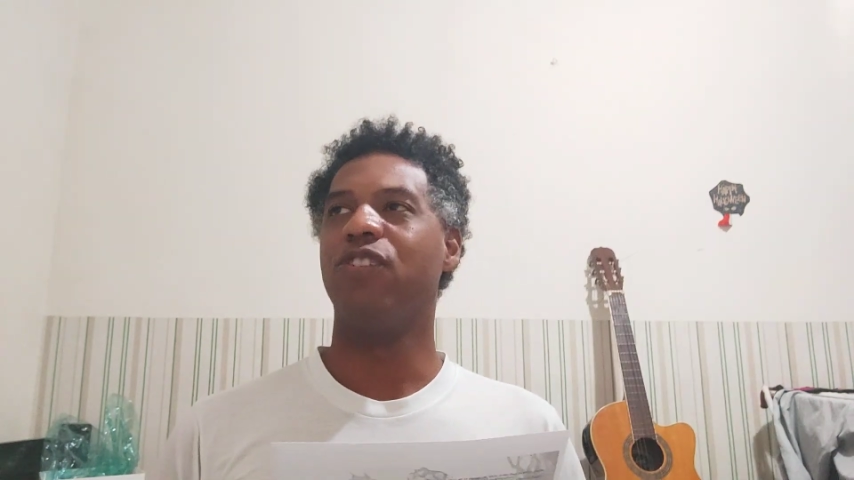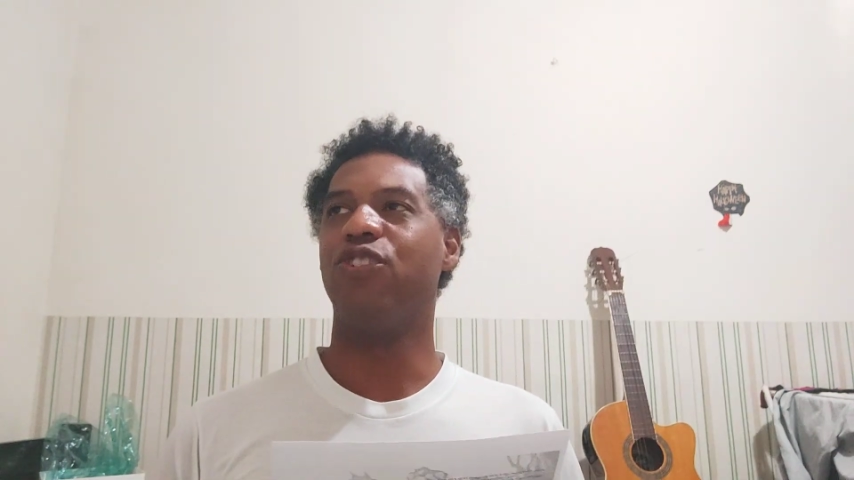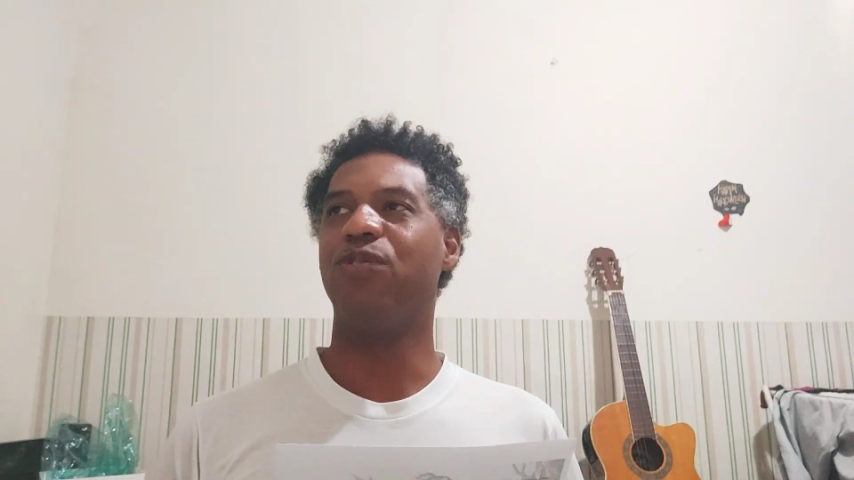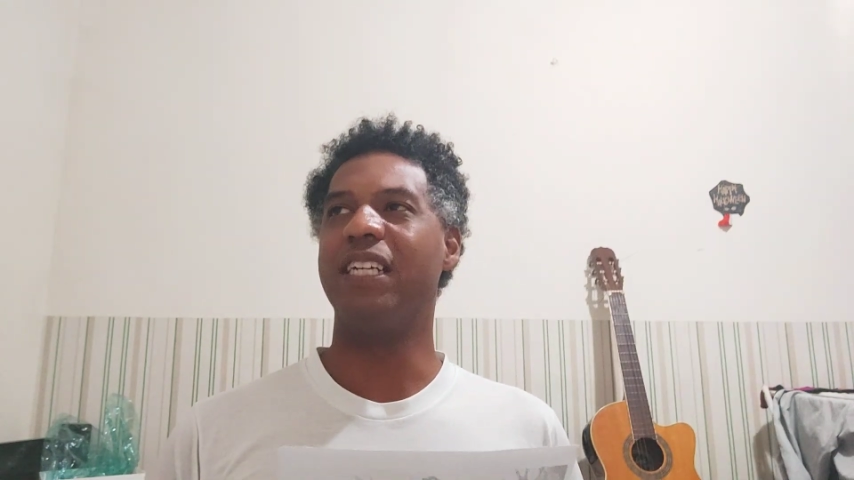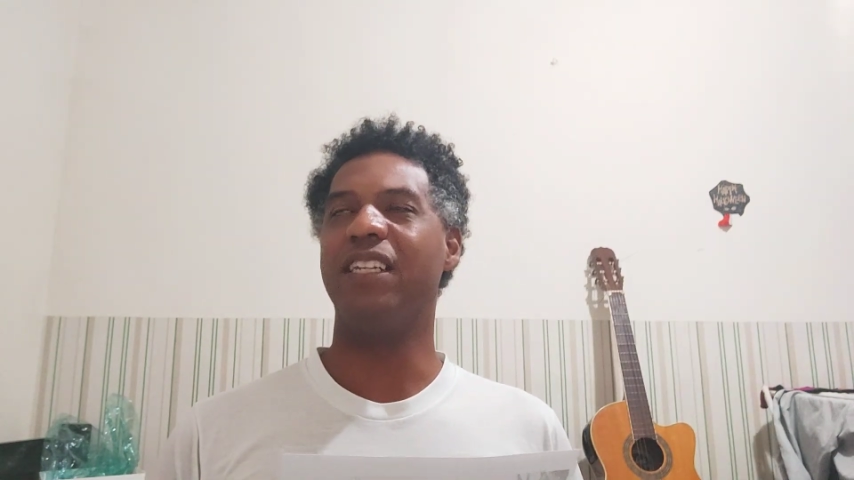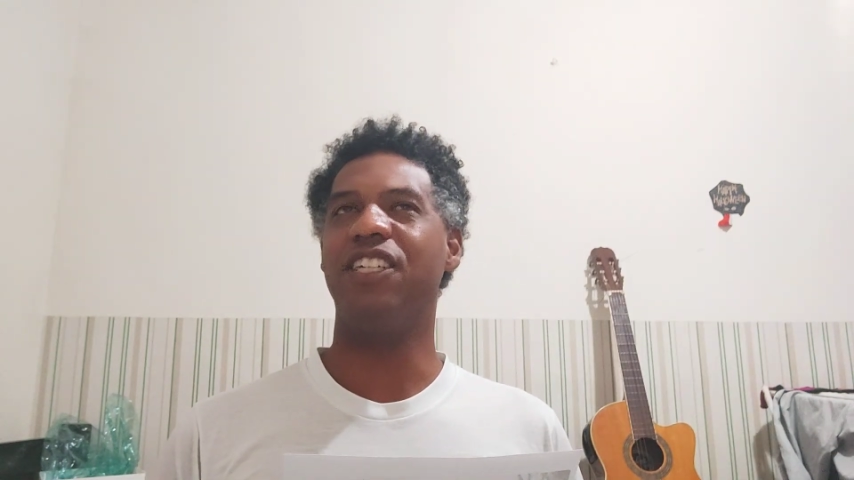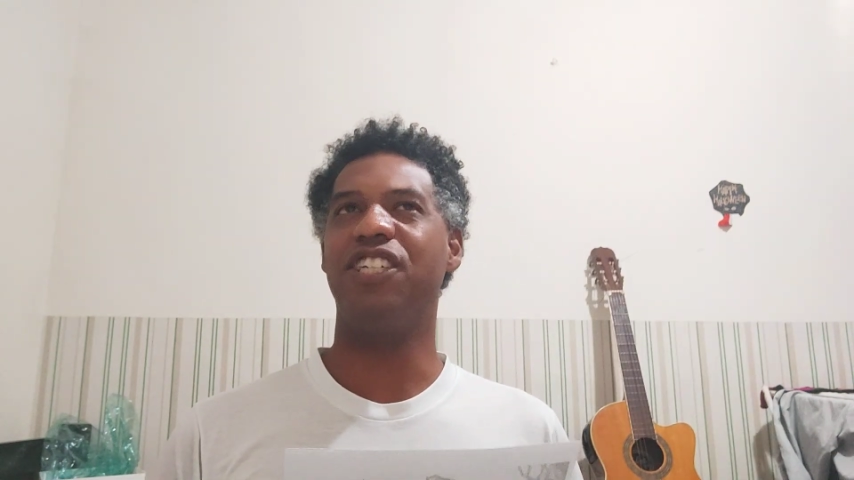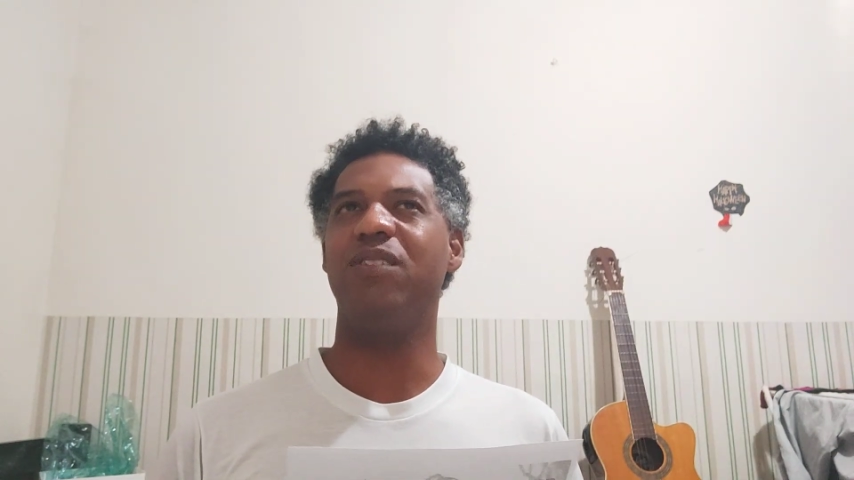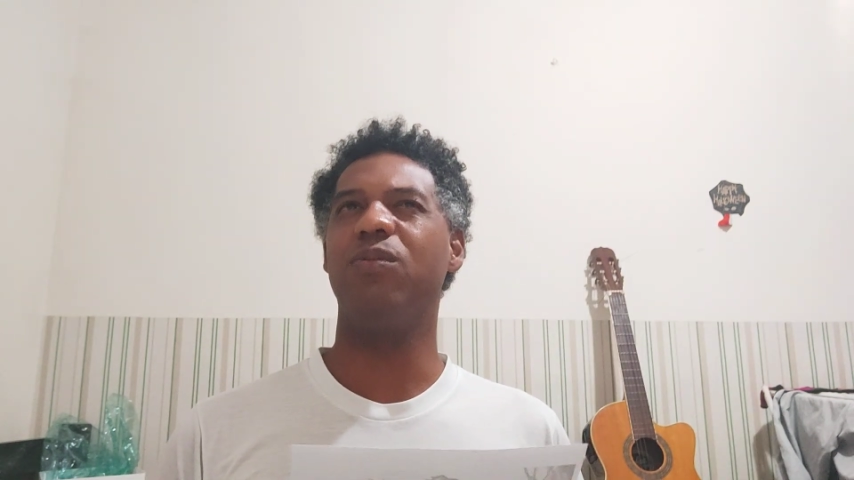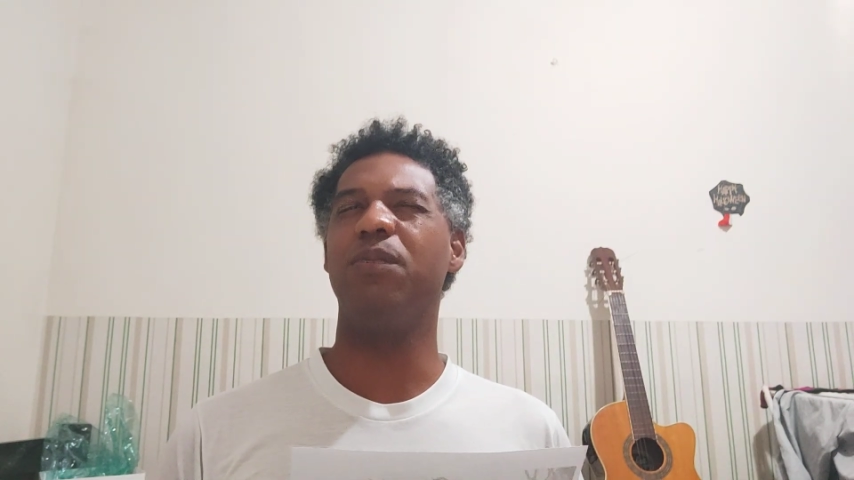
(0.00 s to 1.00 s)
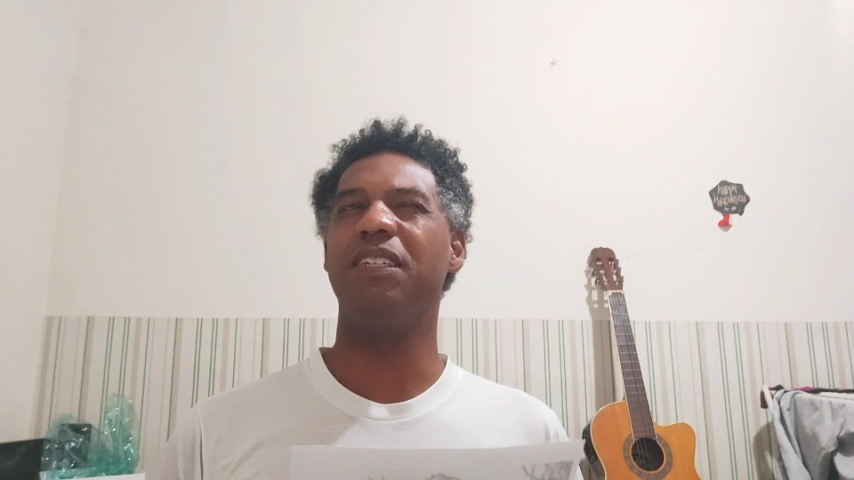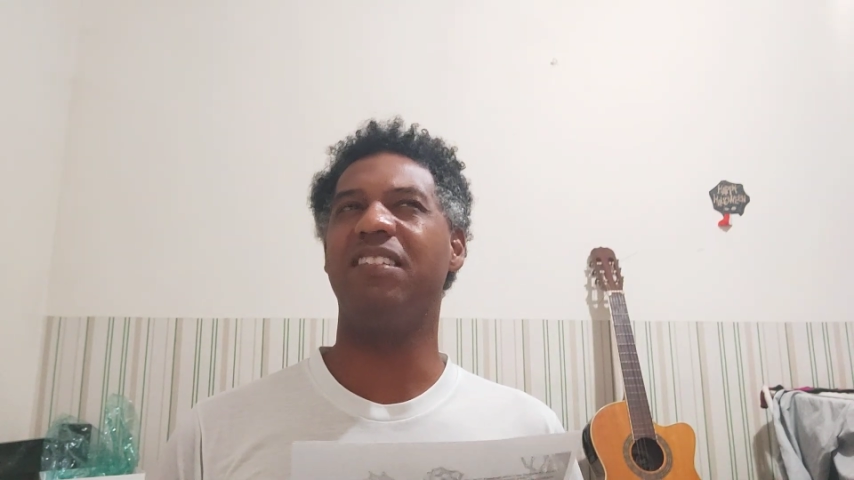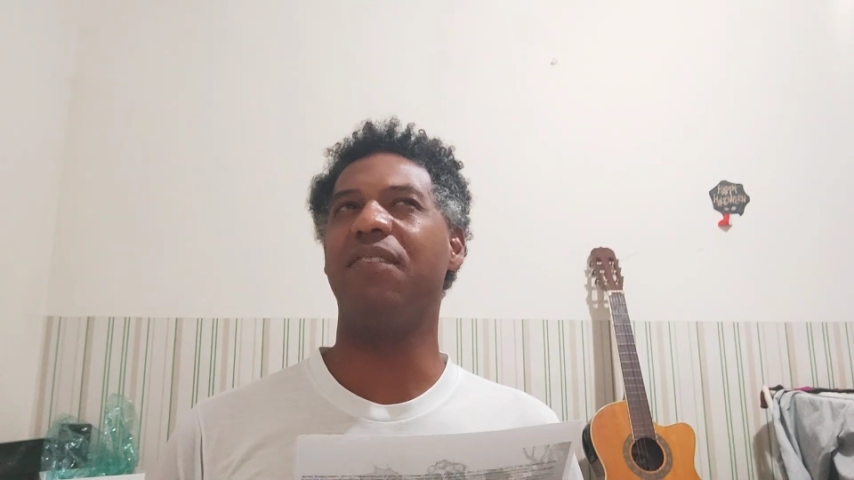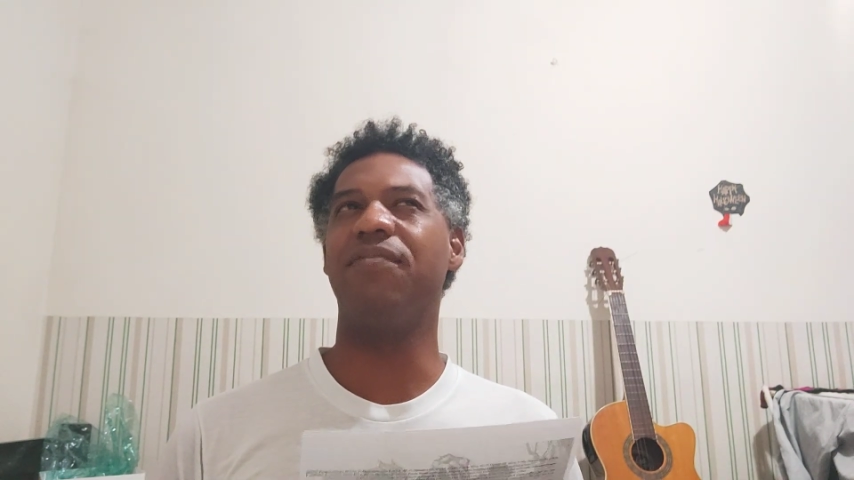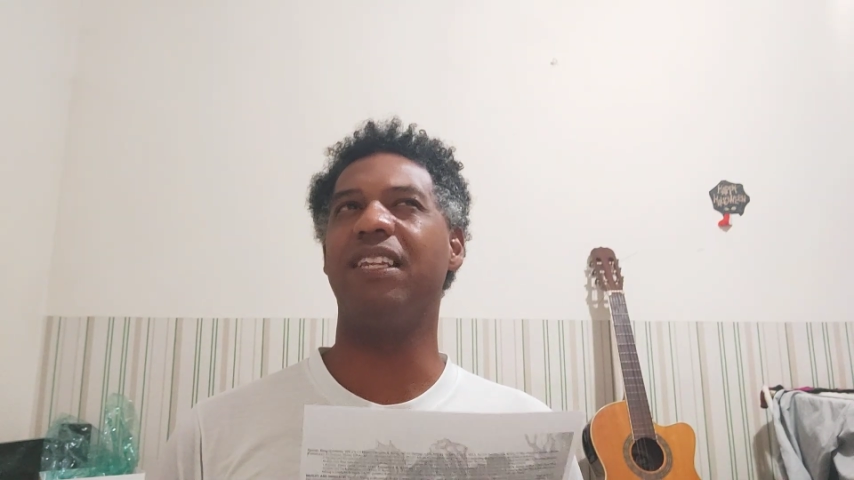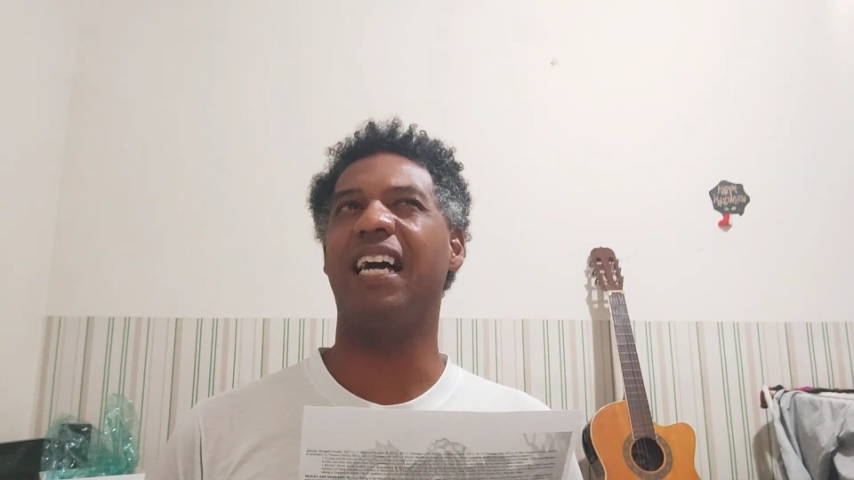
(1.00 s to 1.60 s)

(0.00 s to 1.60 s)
English, it will be something